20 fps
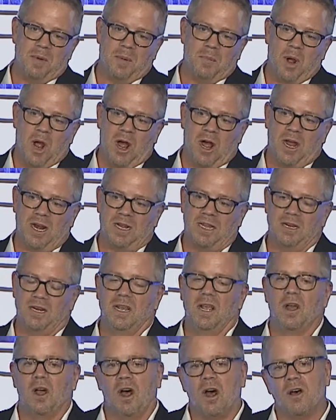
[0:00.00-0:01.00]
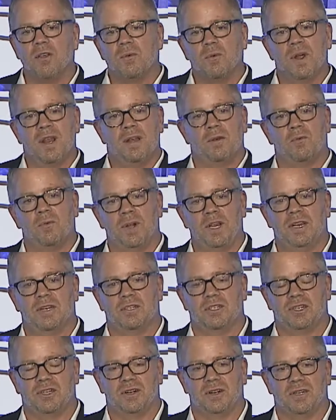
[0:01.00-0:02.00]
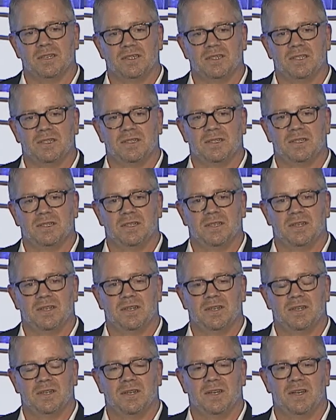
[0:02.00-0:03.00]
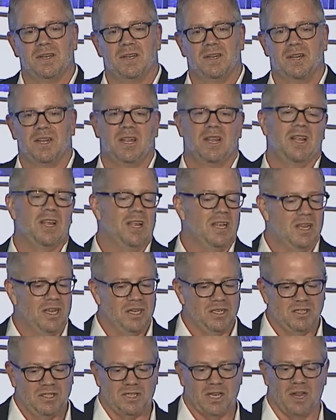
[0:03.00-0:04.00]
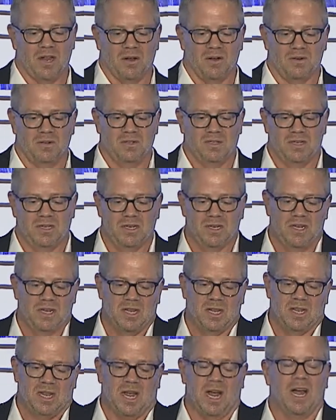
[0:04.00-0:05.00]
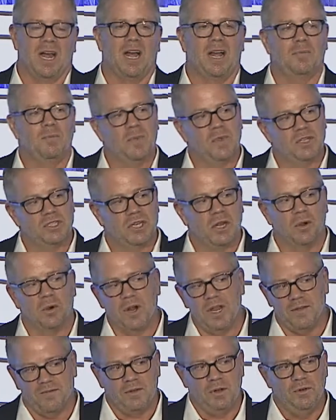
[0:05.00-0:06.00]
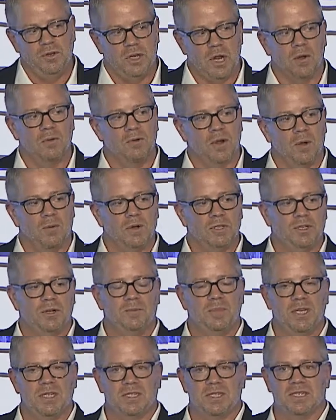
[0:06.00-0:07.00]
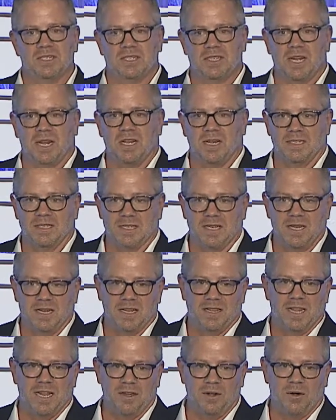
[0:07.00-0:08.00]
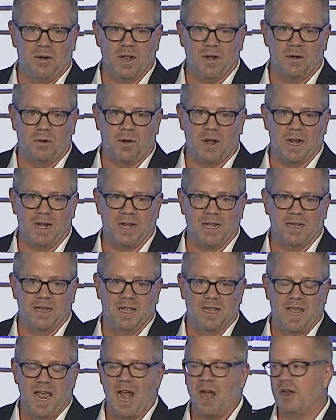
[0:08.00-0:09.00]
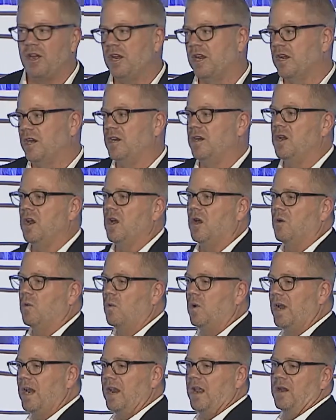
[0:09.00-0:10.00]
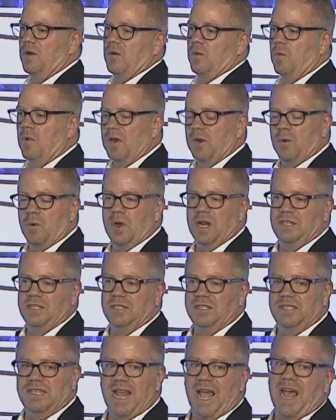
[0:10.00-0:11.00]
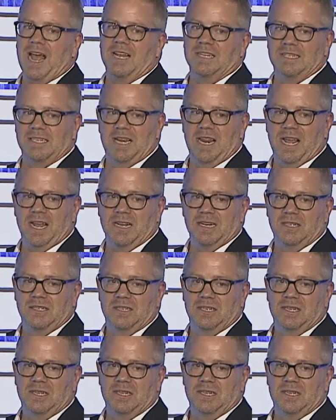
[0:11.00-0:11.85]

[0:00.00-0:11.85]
audit, all the way to reinsurance. So if you don't know what your business does that you're underwriting, how are you going to know what questions to ask next?